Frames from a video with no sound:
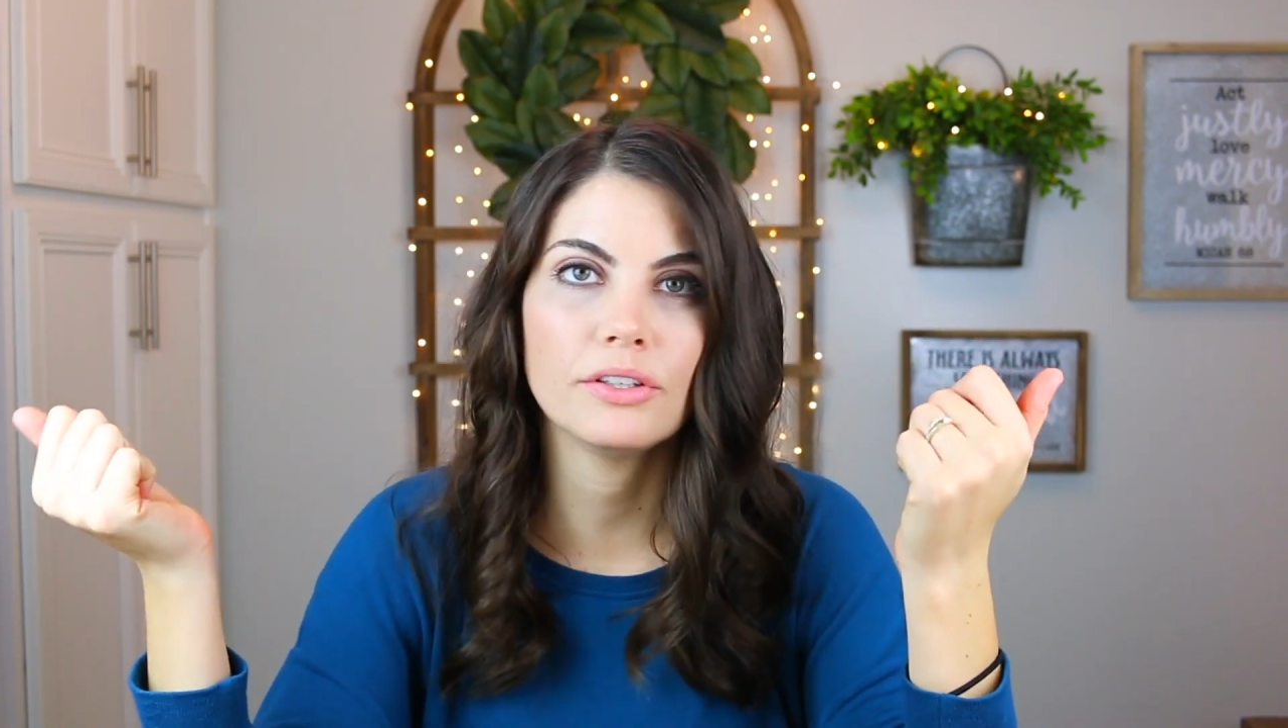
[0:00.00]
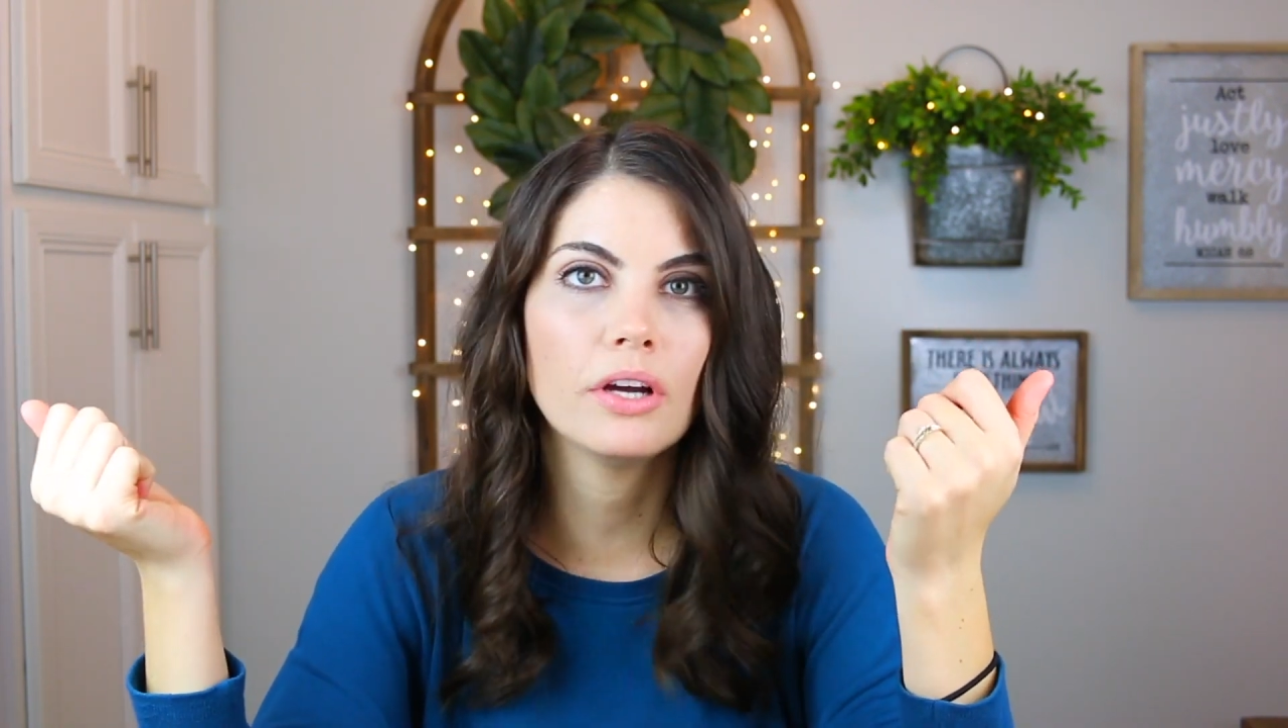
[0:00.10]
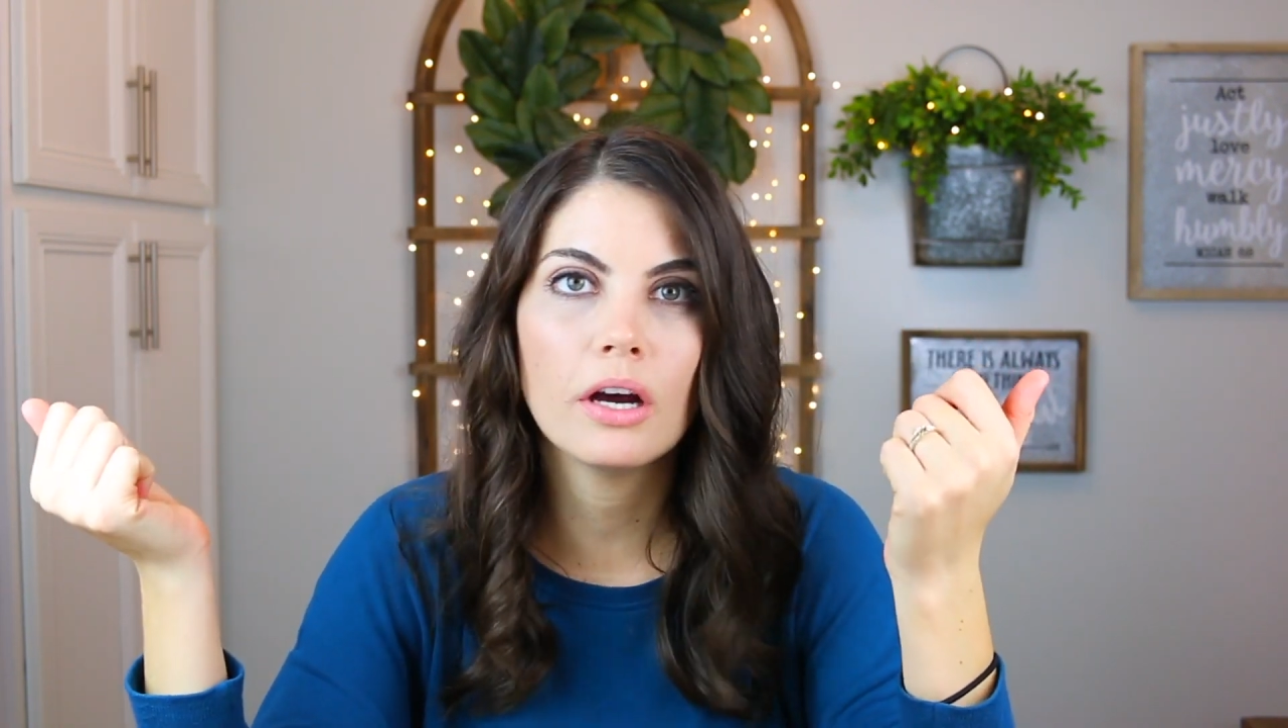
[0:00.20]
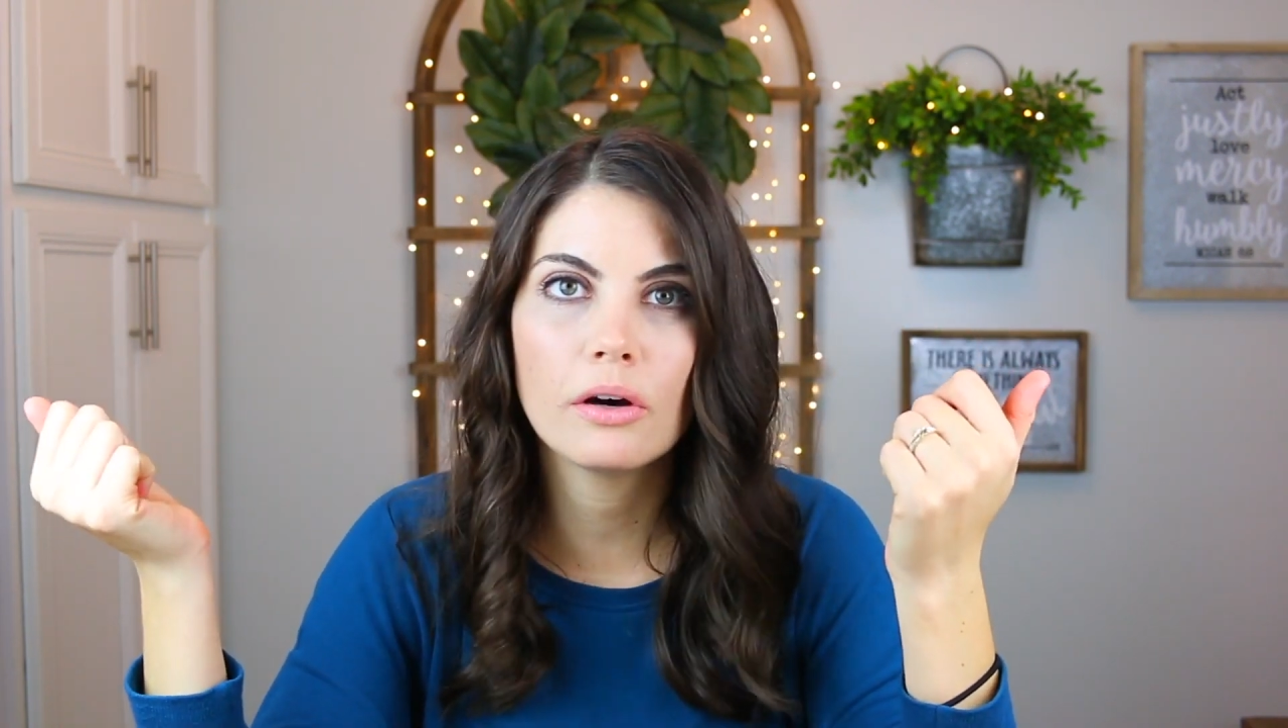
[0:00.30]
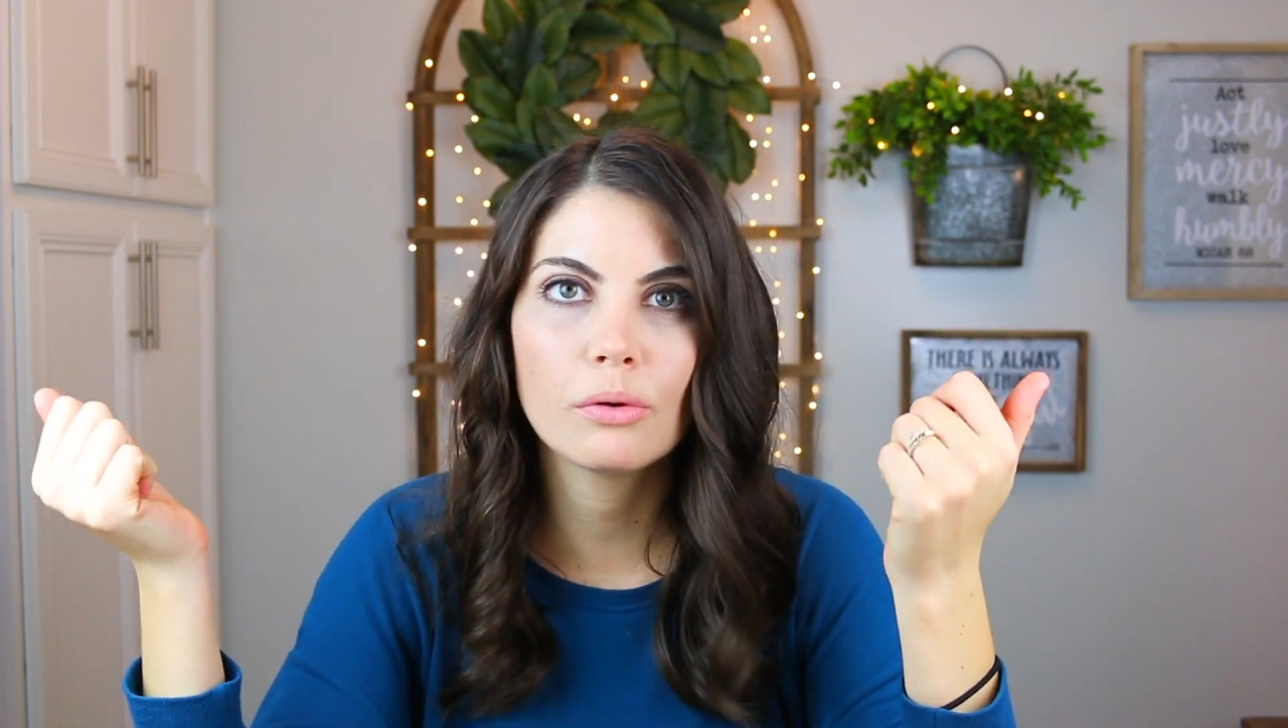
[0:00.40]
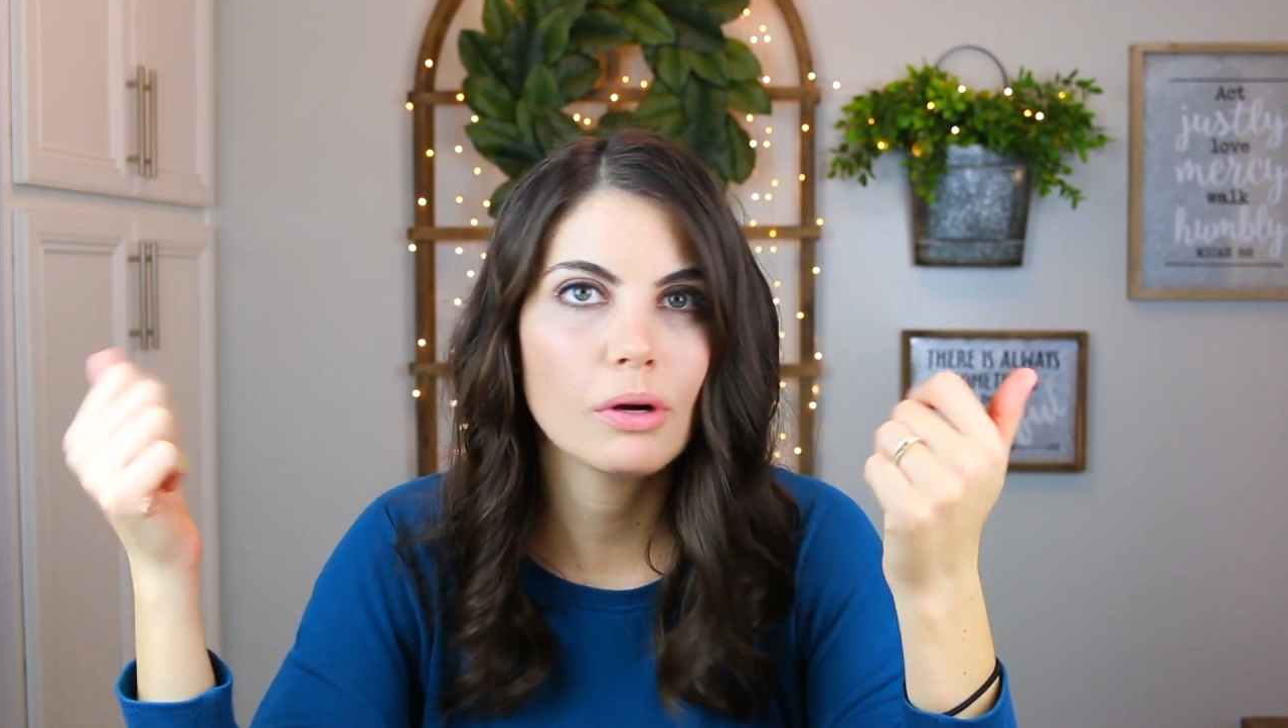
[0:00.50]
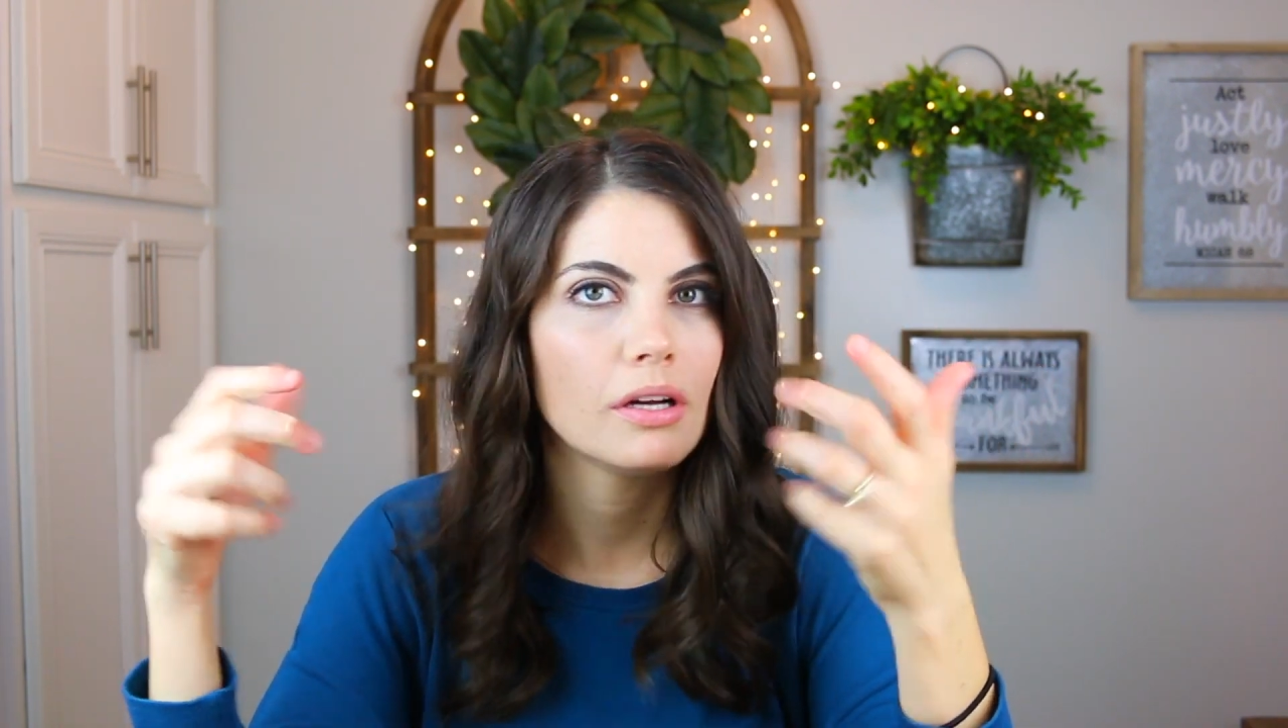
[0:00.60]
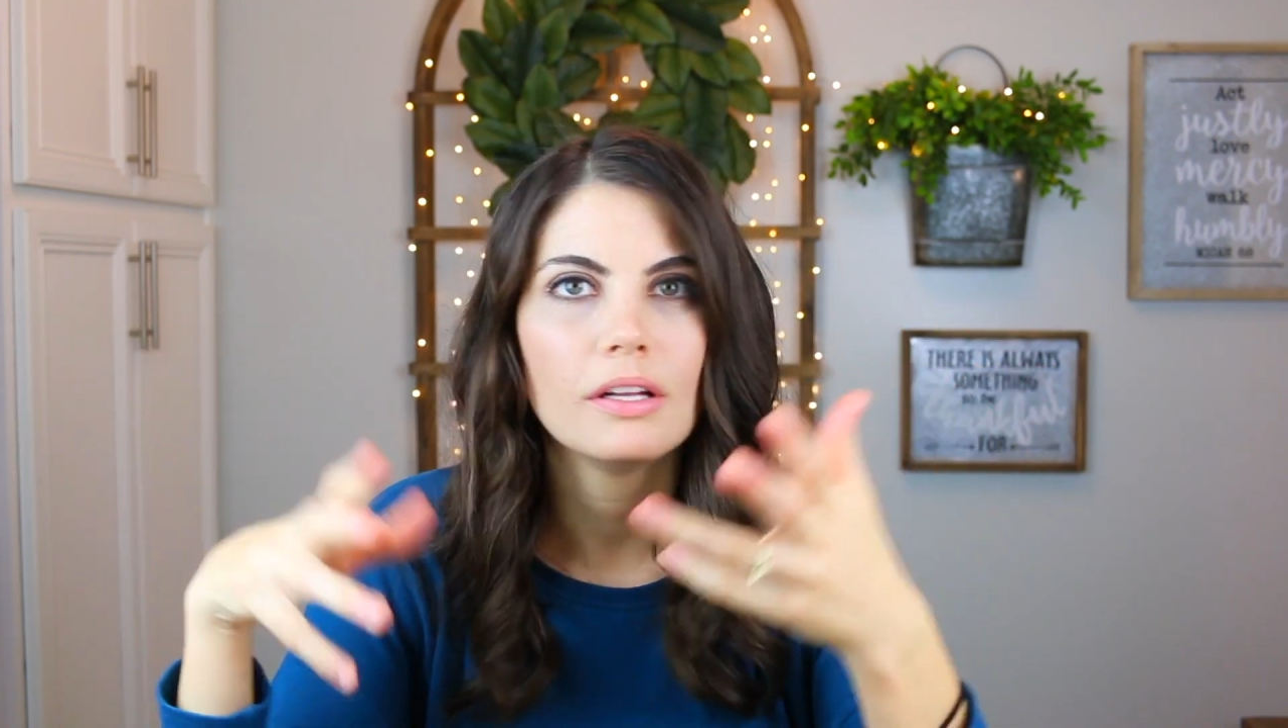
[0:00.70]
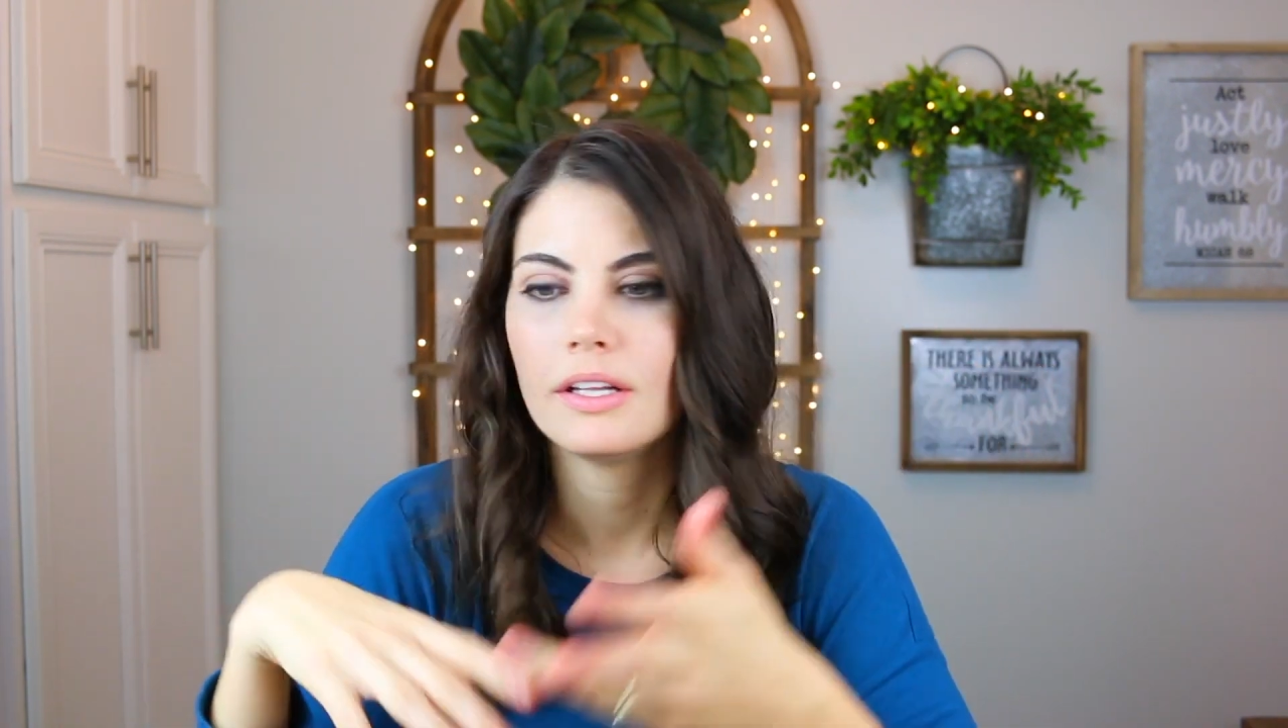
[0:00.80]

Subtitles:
go.